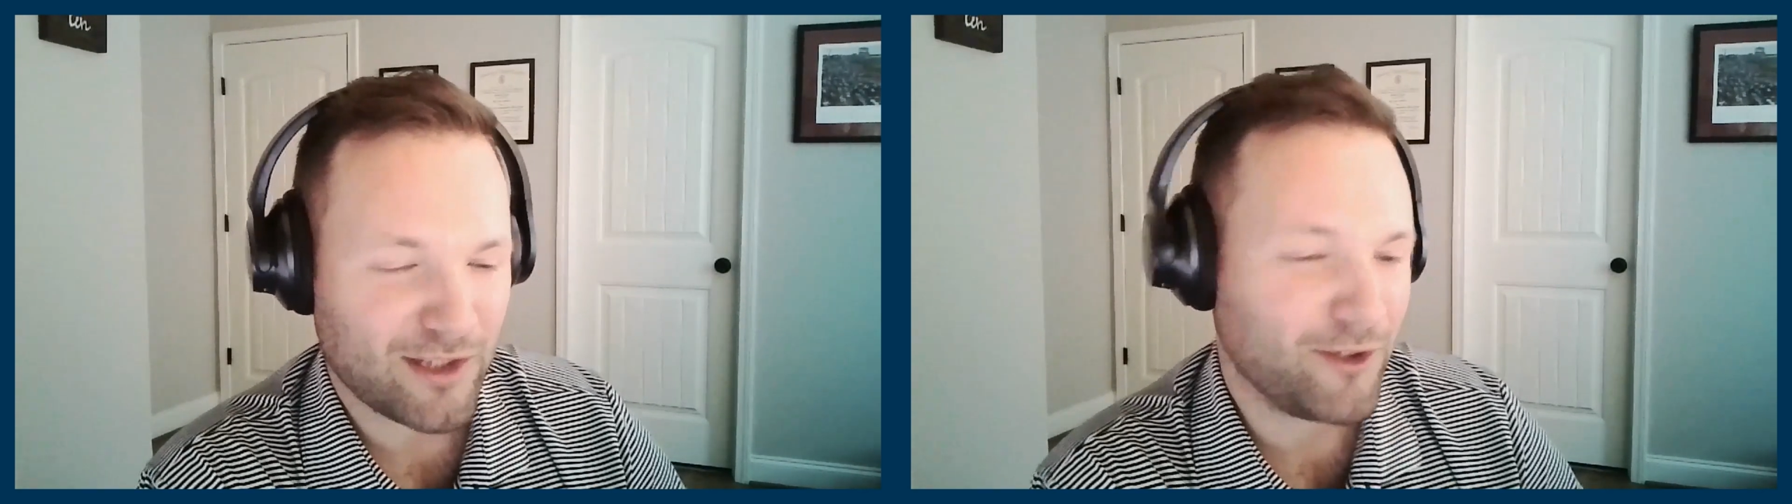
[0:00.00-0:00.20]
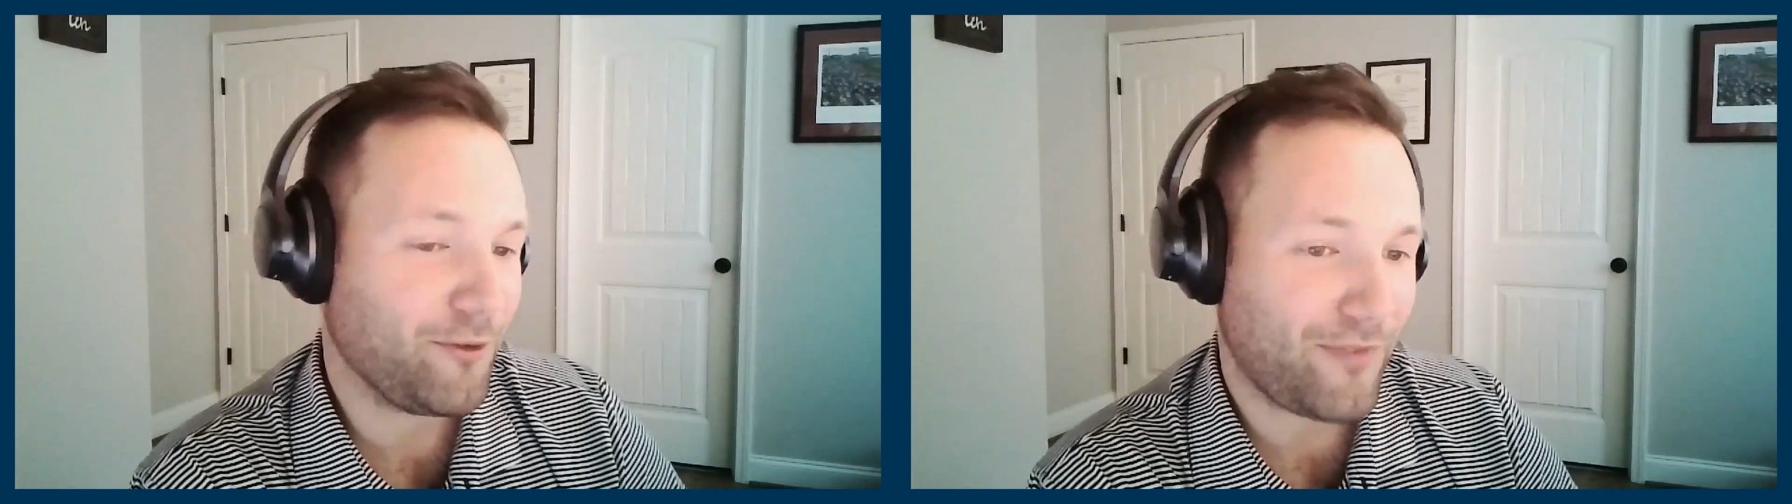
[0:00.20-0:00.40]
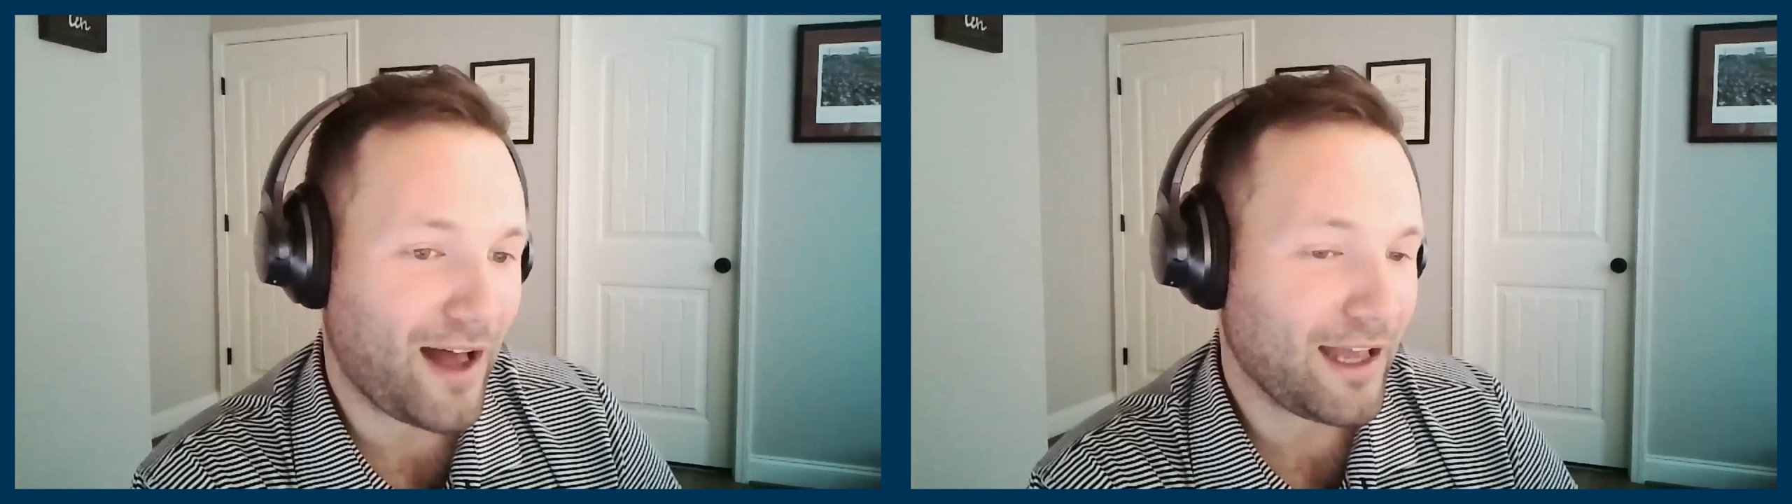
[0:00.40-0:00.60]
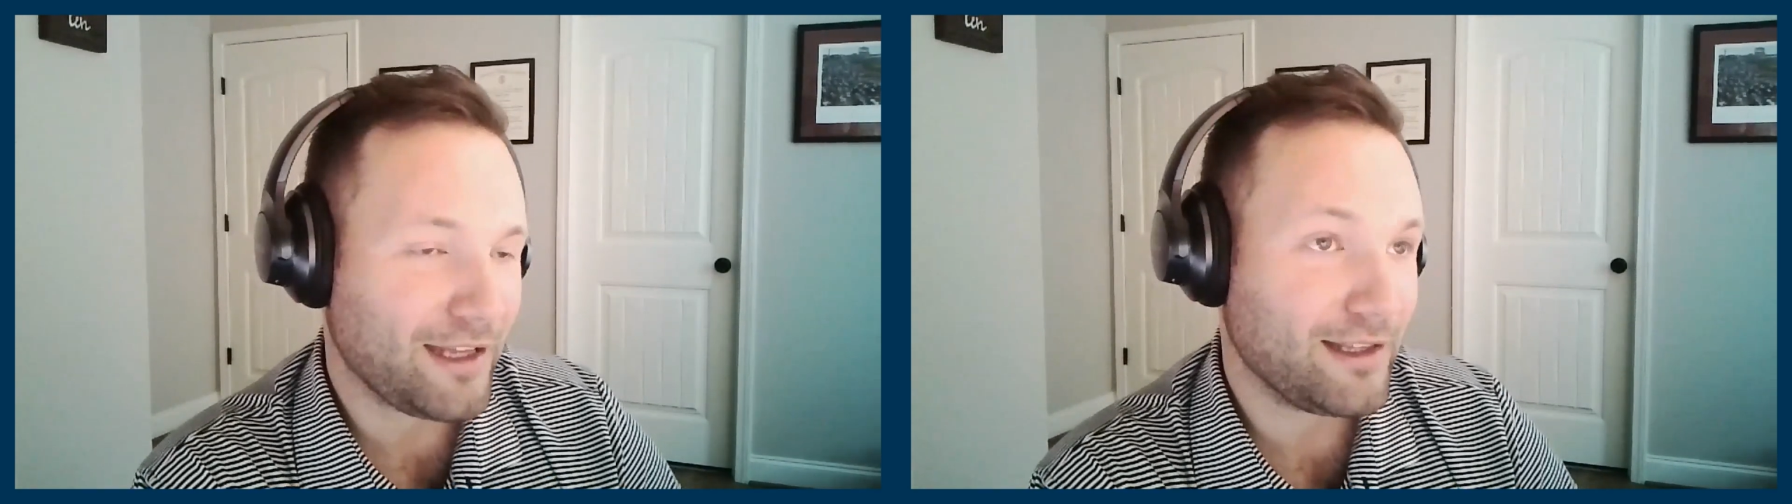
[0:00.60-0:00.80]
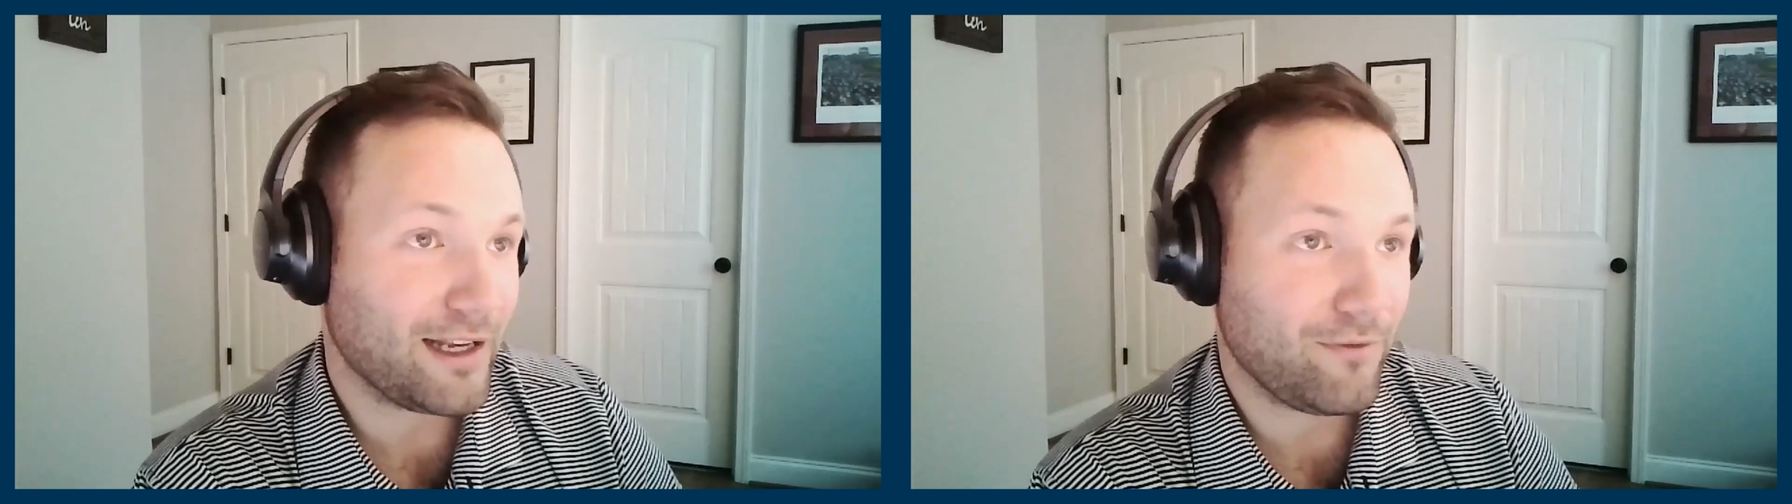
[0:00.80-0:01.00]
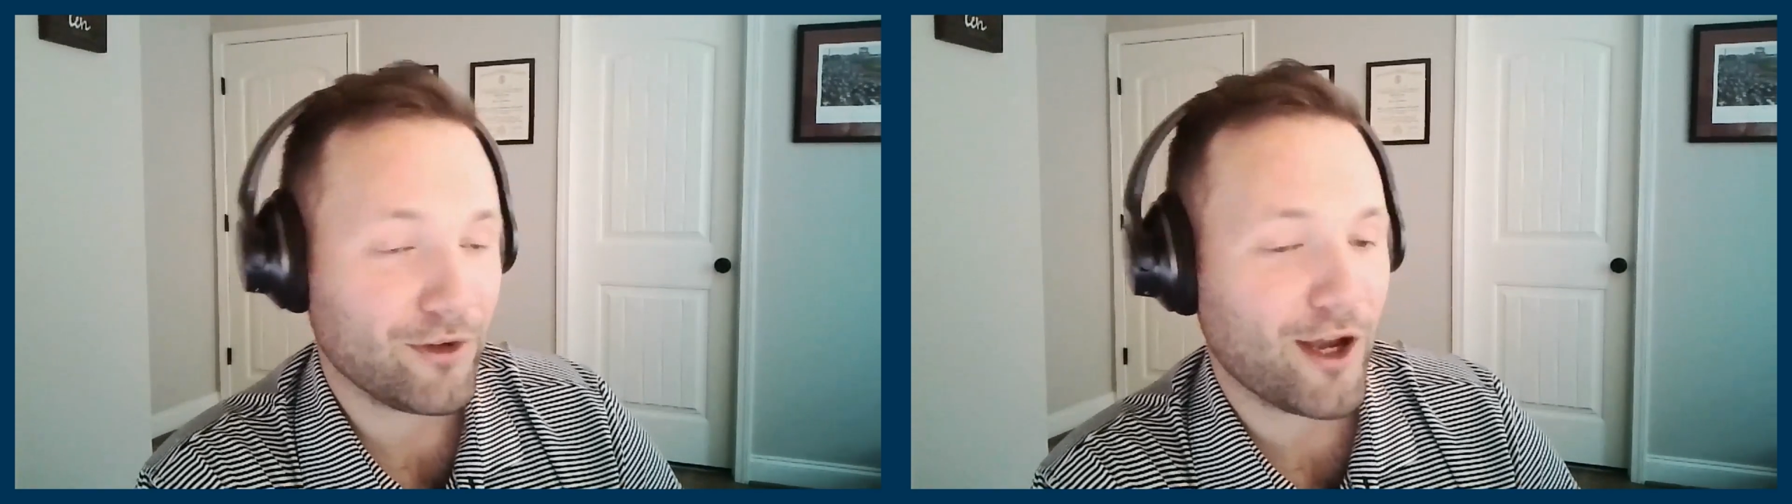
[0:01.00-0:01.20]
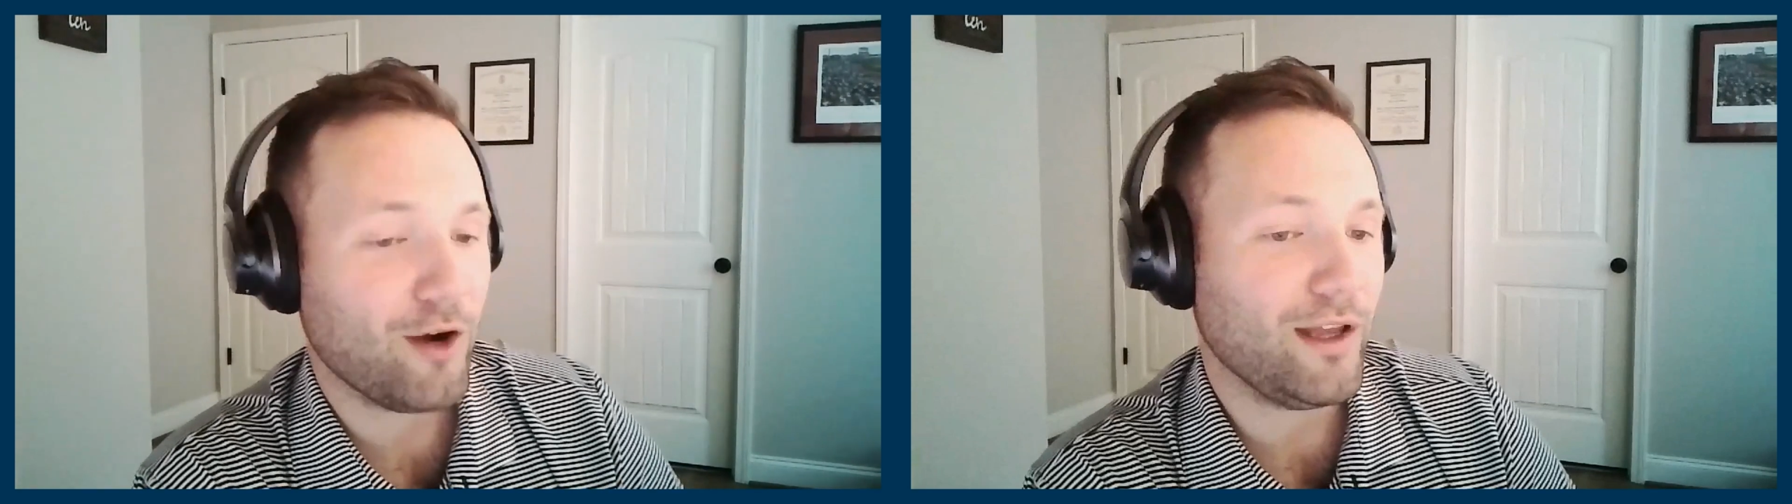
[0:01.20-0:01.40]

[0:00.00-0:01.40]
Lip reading: And you'll find that if you go